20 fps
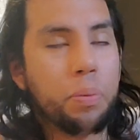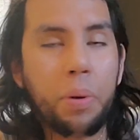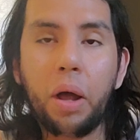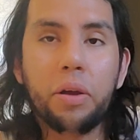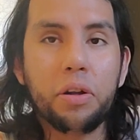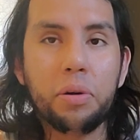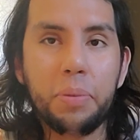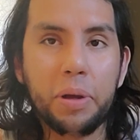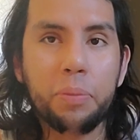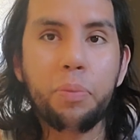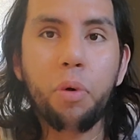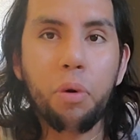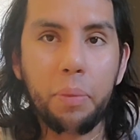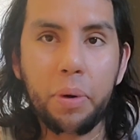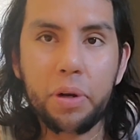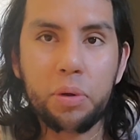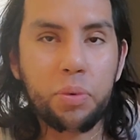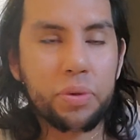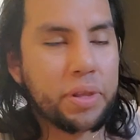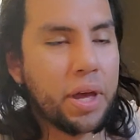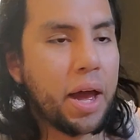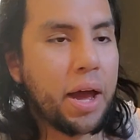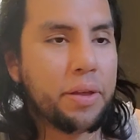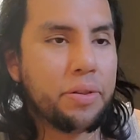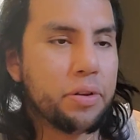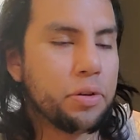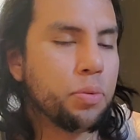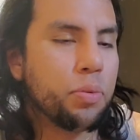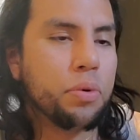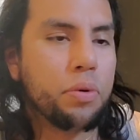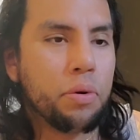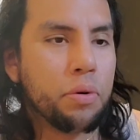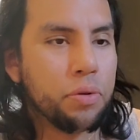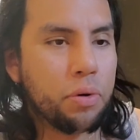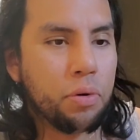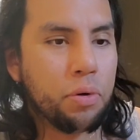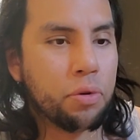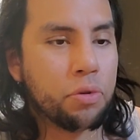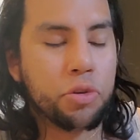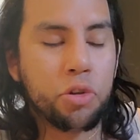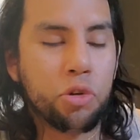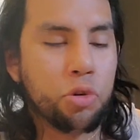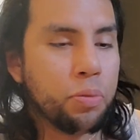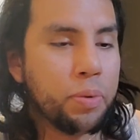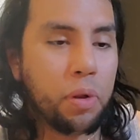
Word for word: probably going to make more money with that than you would Earth, Earth Two.